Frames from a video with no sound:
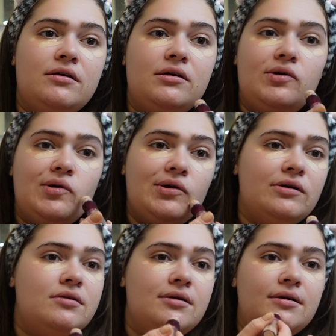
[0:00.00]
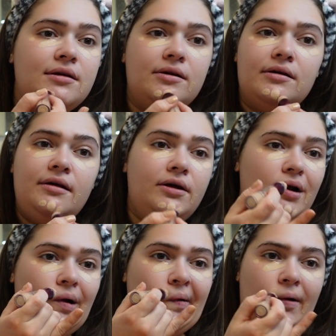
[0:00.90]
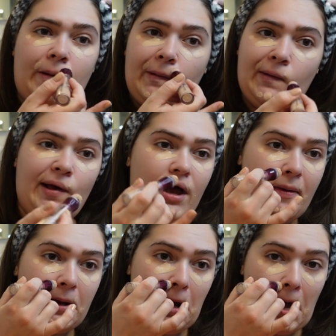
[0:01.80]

Here, here, here. And then